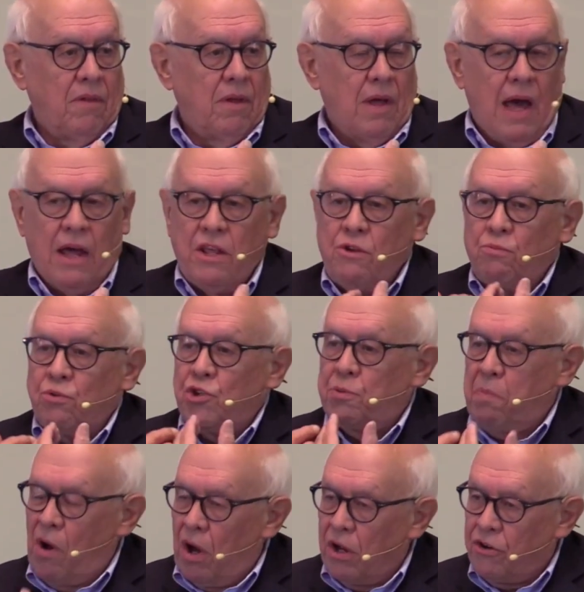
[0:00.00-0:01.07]
How do you
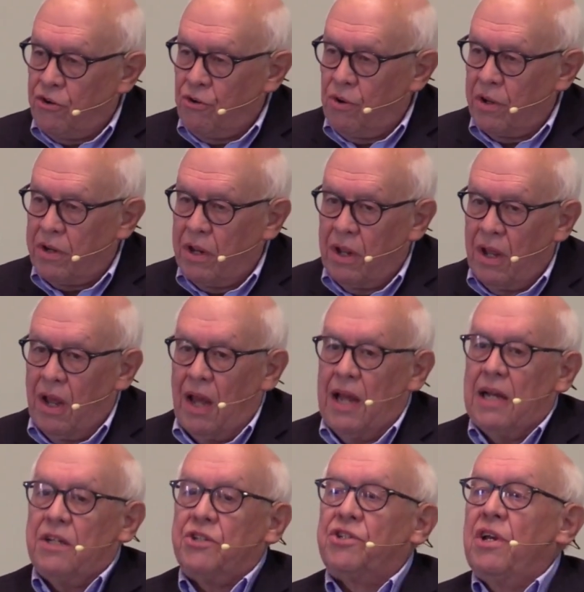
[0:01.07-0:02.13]
respond to it
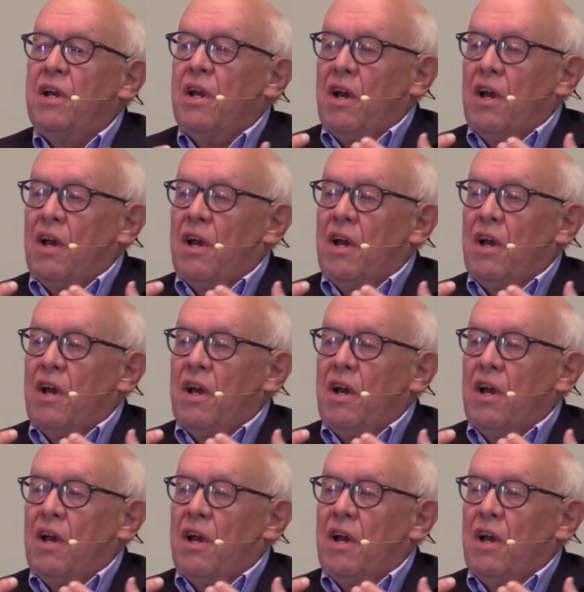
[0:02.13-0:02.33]
as